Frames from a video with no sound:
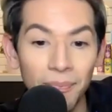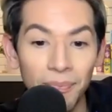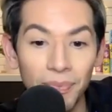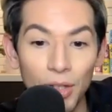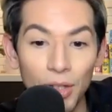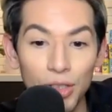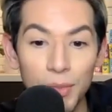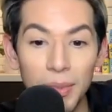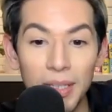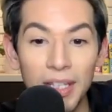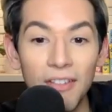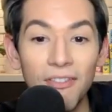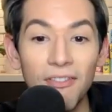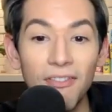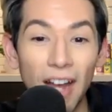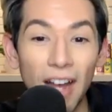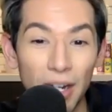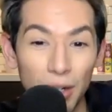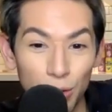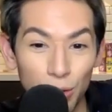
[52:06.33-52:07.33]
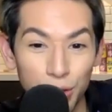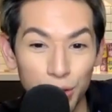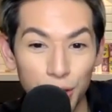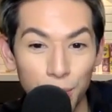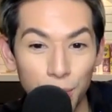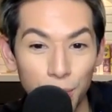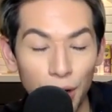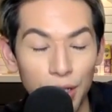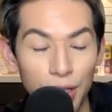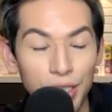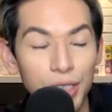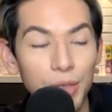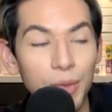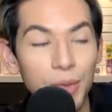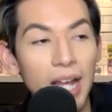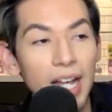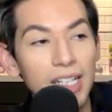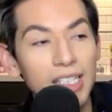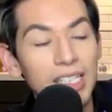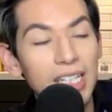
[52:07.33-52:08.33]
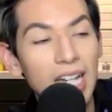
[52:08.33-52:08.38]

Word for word: Those would be the final two parts. So next